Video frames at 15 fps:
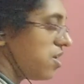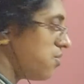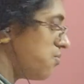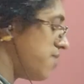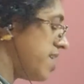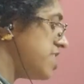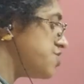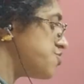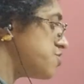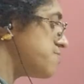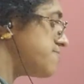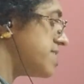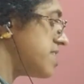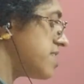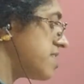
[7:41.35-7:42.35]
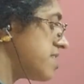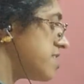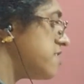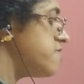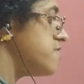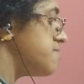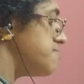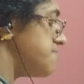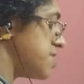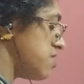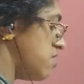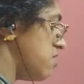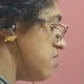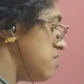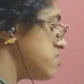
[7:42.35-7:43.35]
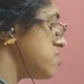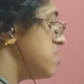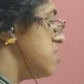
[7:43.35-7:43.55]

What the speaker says: Why it should be negative? Because